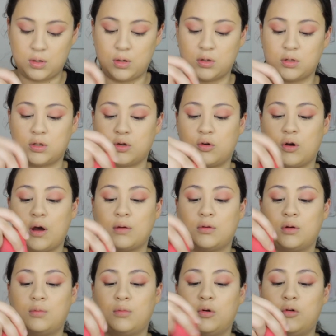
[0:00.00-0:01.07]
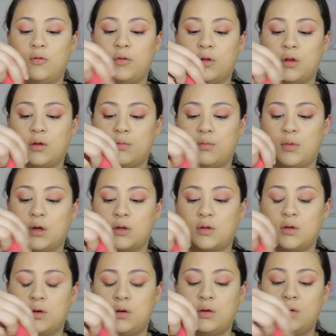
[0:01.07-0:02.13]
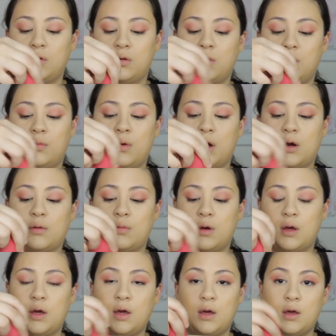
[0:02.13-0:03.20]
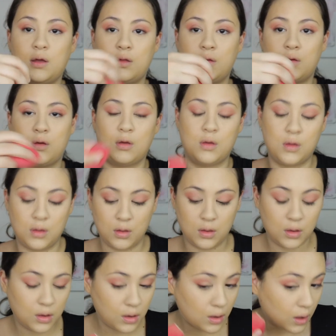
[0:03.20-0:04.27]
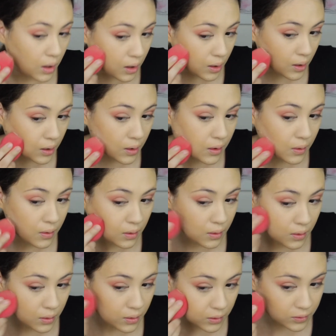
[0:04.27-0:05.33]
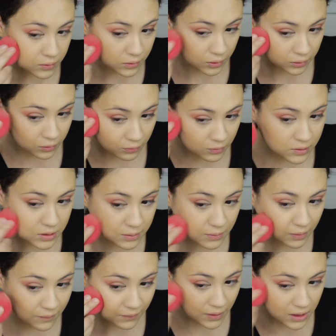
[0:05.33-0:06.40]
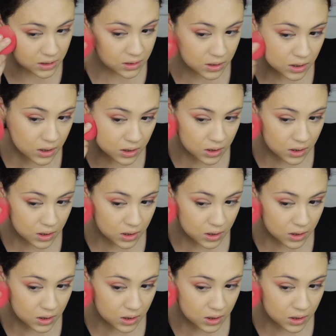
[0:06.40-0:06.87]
Just grab them both and then mix it back of my hand and set the rest of my face.